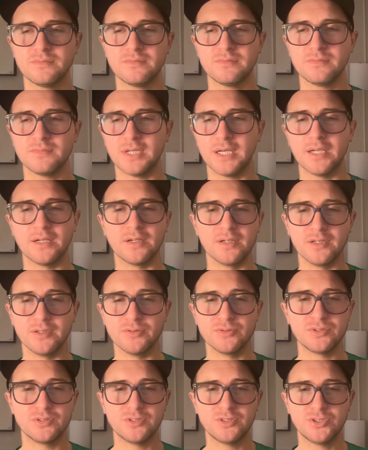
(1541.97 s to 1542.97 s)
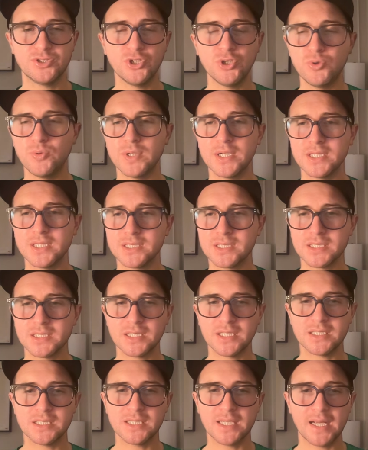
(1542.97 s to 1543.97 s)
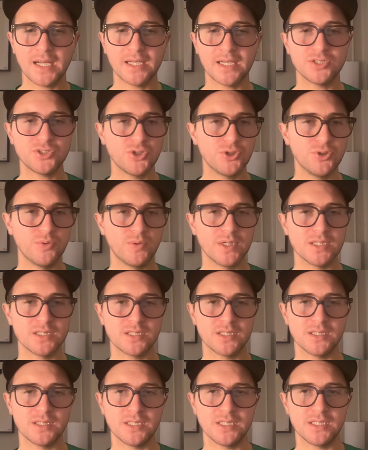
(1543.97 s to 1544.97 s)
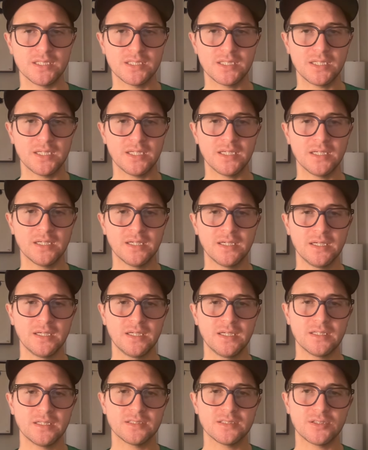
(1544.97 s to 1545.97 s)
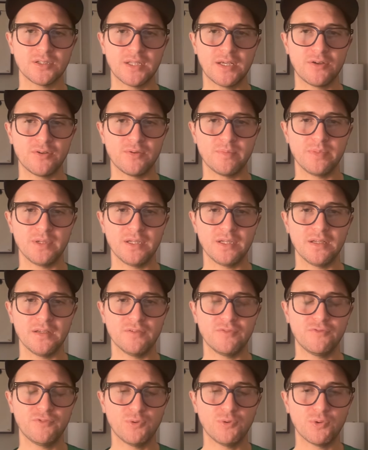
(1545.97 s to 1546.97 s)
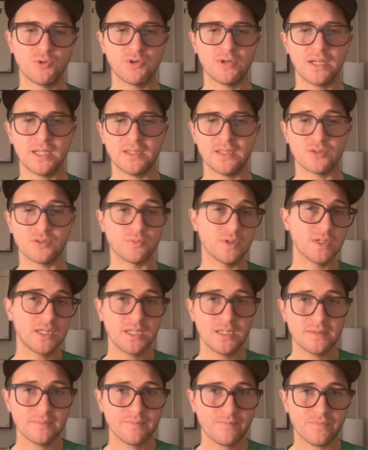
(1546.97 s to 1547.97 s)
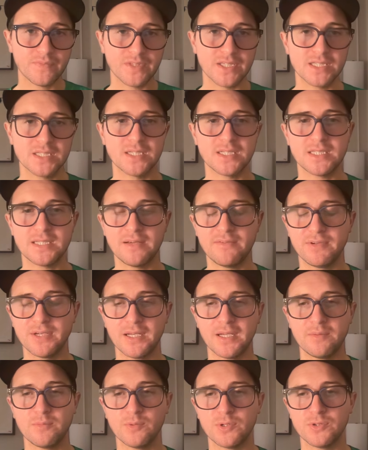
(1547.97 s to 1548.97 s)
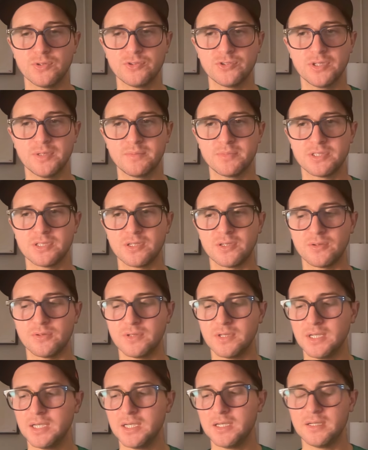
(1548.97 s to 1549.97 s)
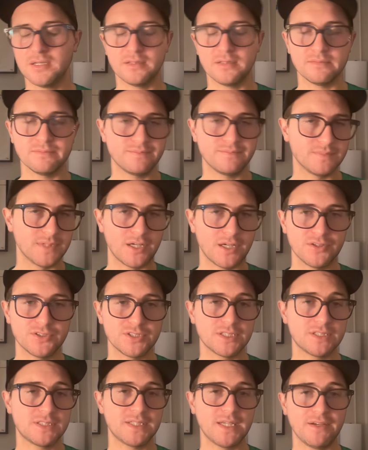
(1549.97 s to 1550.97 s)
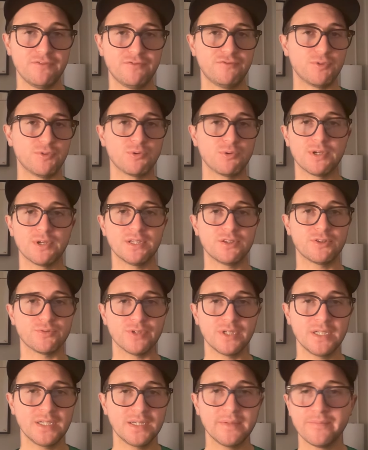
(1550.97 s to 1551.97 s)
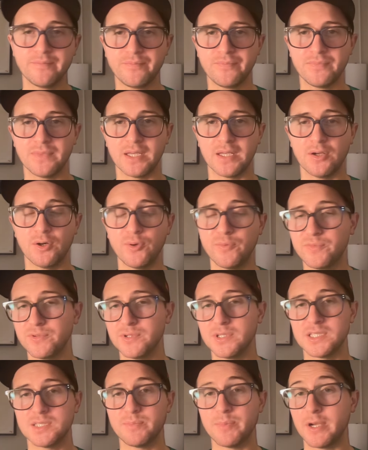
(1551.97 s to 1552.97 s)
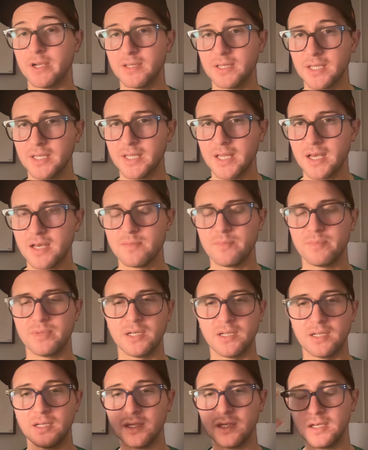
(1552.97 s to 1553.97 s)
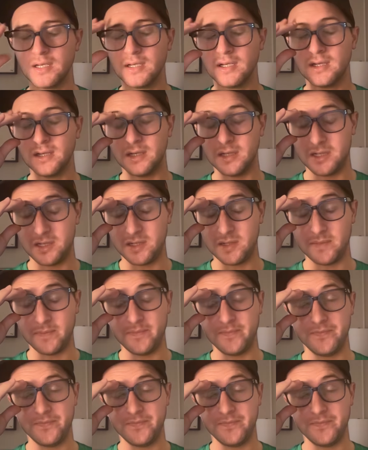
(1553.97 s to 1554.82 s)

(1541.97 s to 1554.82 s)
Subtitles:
I don't know, two wins in Cincinnati, two wins in DC. So that would be 4-3. This is a seven-game road trip, so I'll just say 4-3, and hopefully it's better than that. But I